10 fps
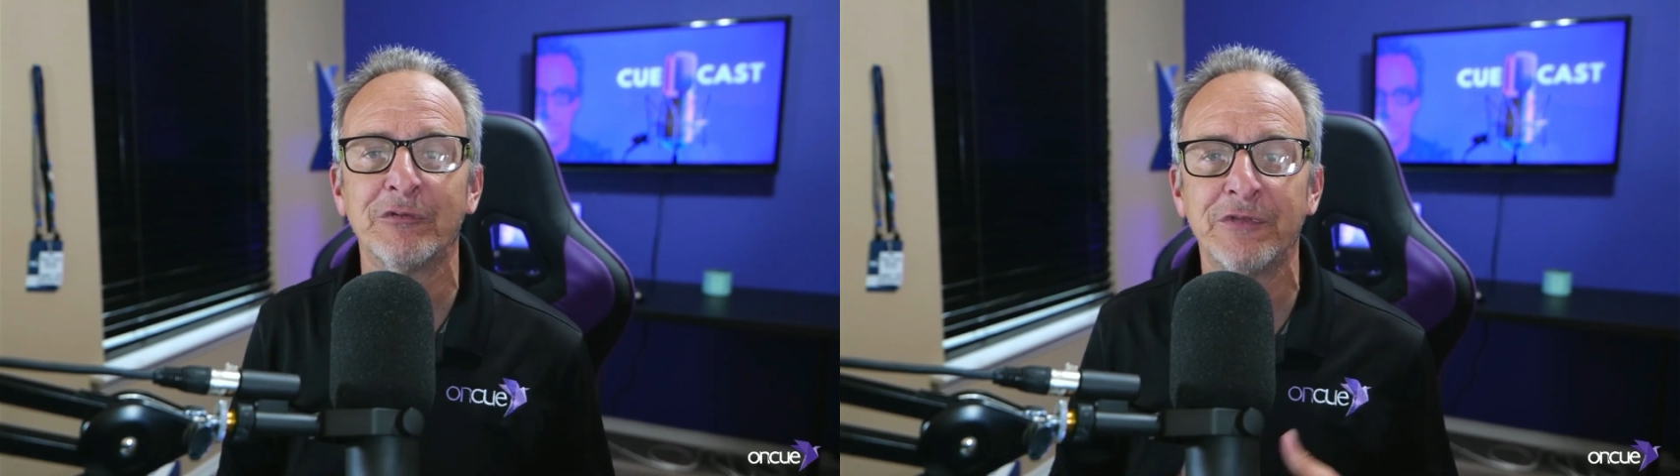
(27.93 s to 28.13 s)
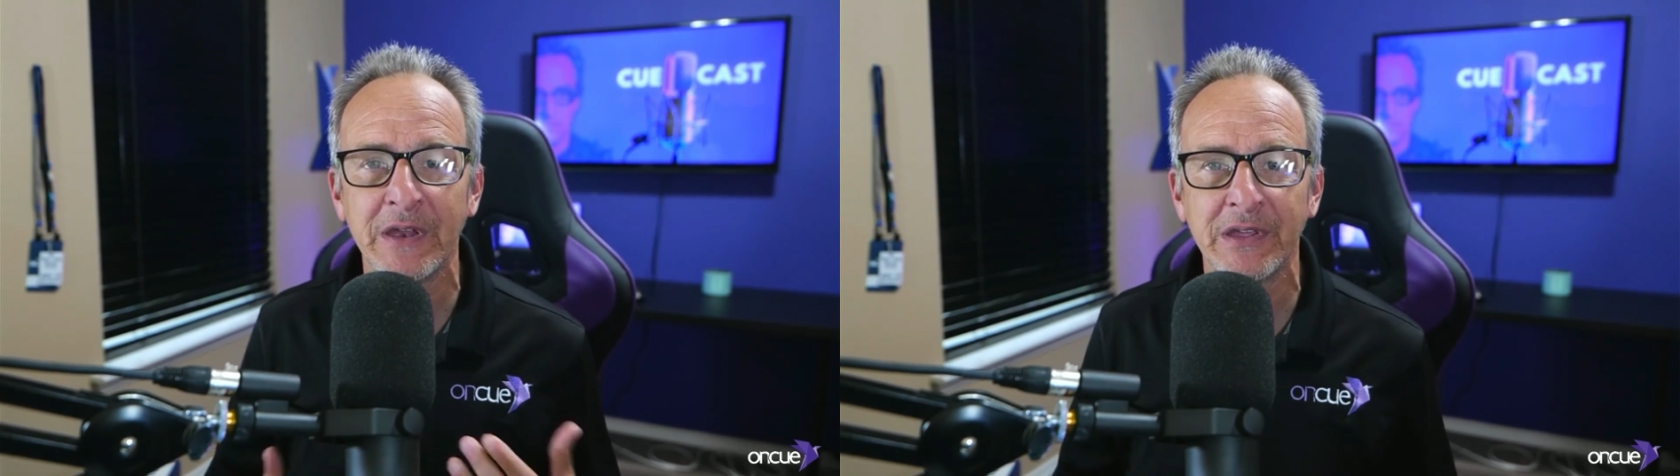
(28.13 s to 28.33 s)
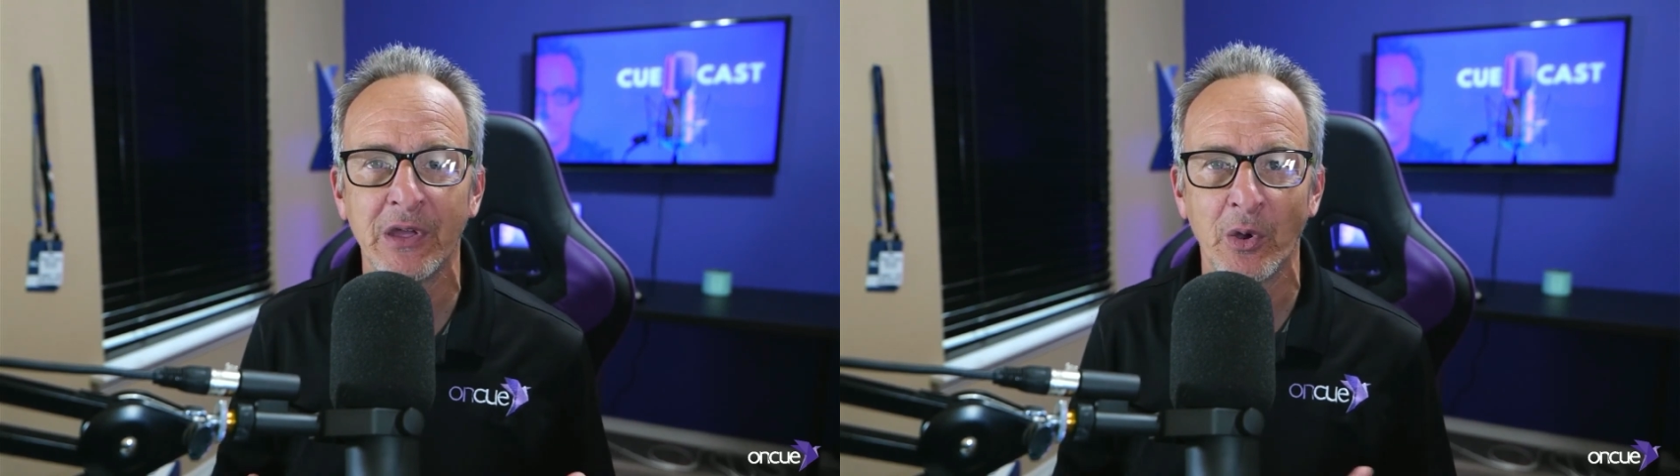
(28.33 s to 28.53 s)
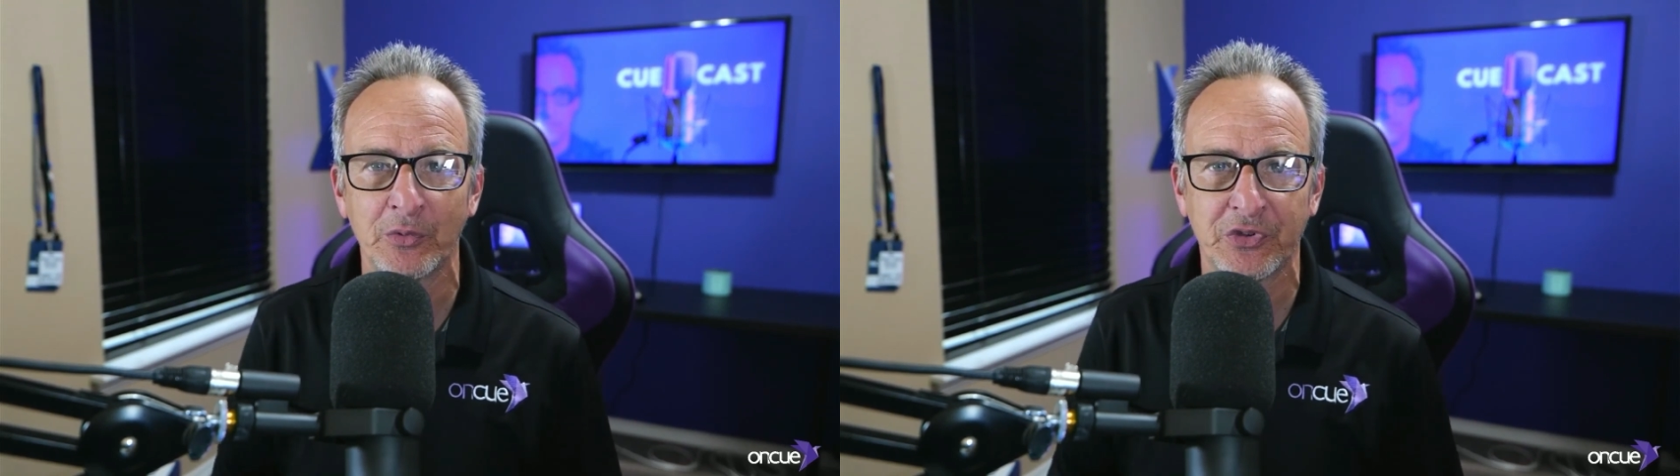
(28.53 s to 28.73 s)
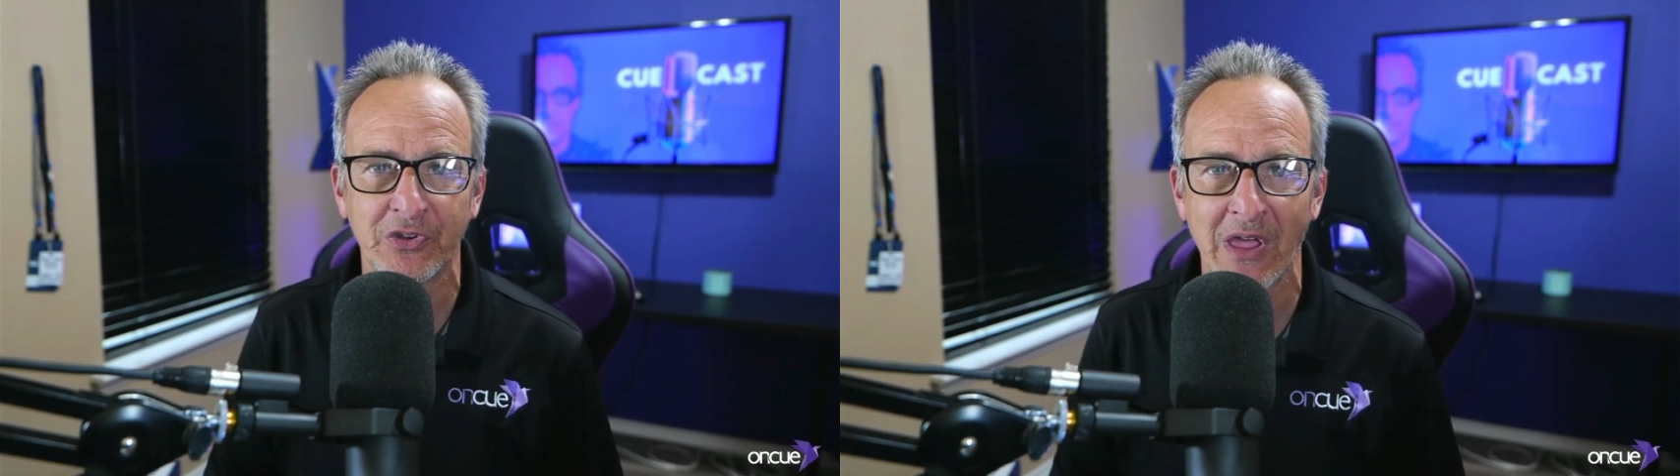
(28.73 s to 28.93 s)
video
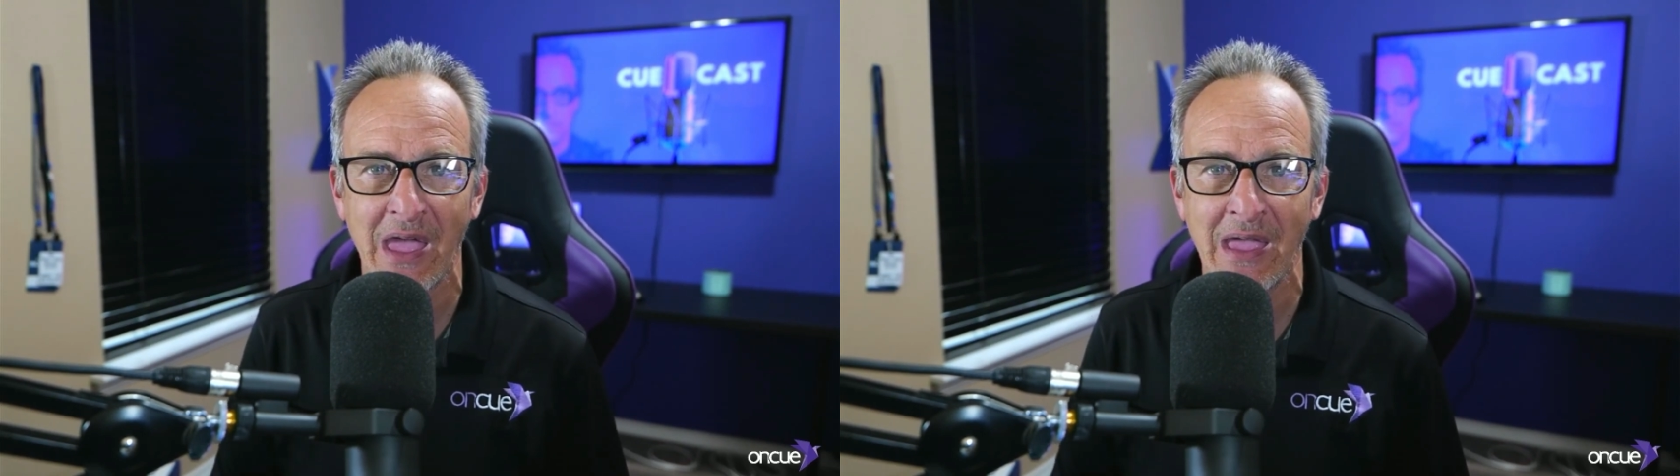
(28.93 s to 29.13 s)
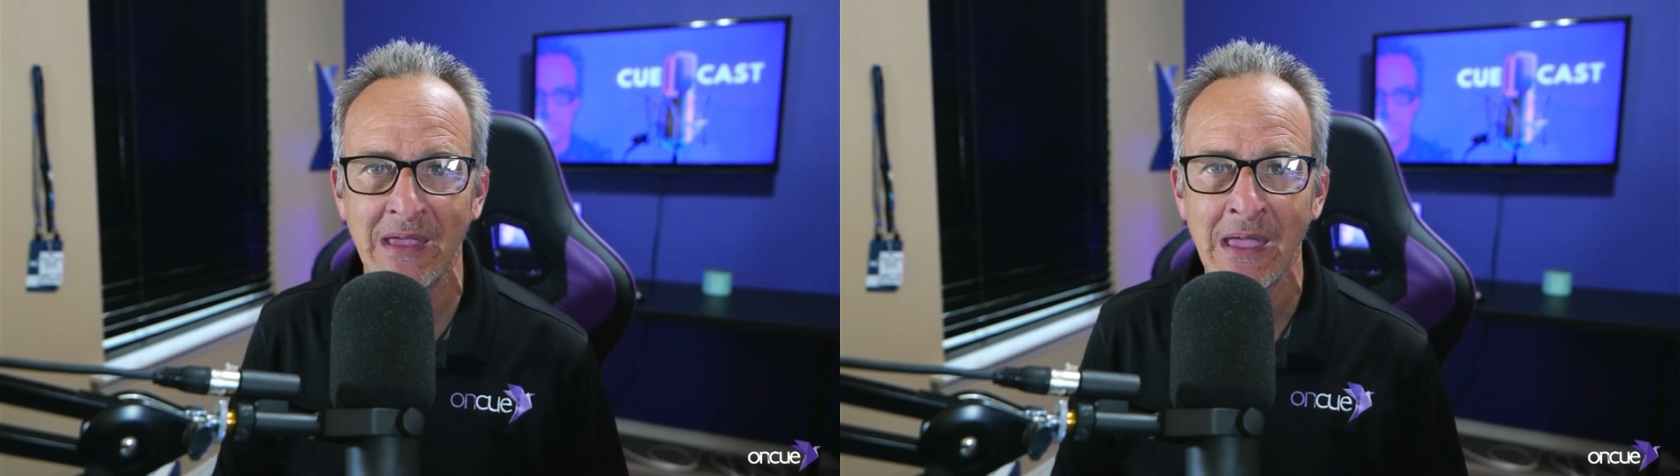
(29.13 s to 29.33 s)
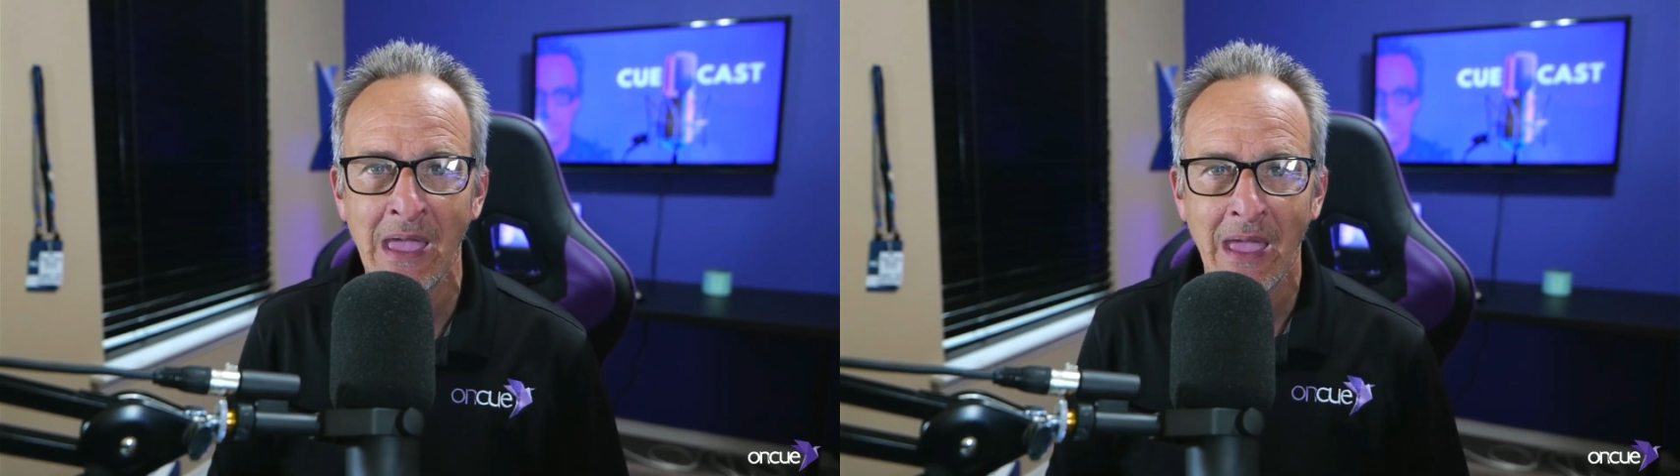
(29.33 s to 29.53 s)
today.